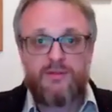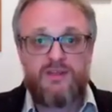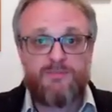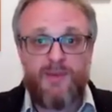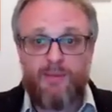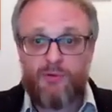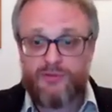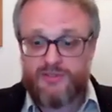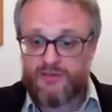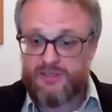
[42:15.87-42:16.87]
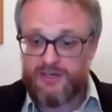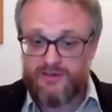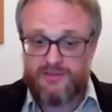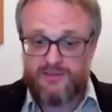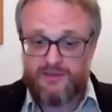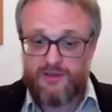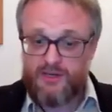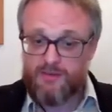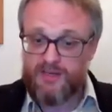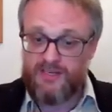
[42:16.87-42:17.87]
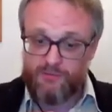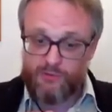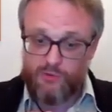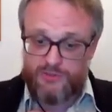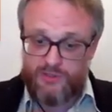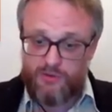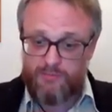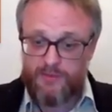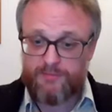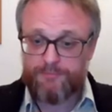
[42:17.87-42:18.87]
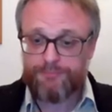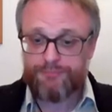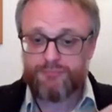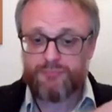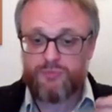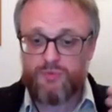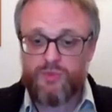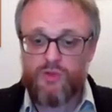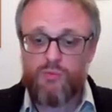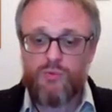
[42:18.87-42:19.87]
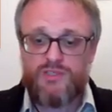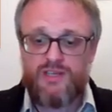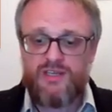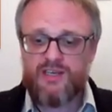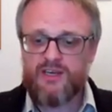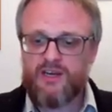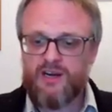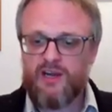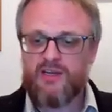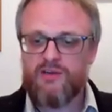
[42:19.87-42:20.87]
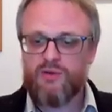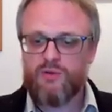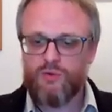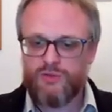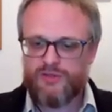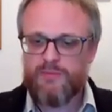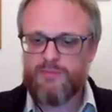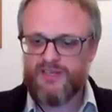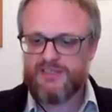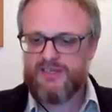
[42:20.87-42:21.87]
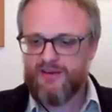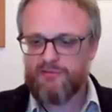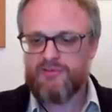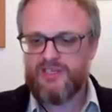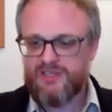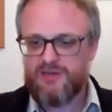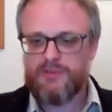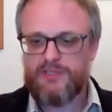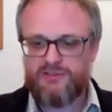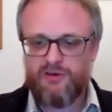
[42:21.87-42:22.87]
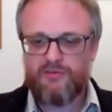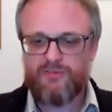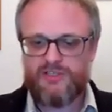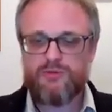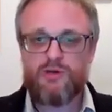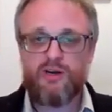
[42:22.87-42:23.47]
This map also shows early medieval horse equipment, which I think you can argue also appears to have a reasonably strong visual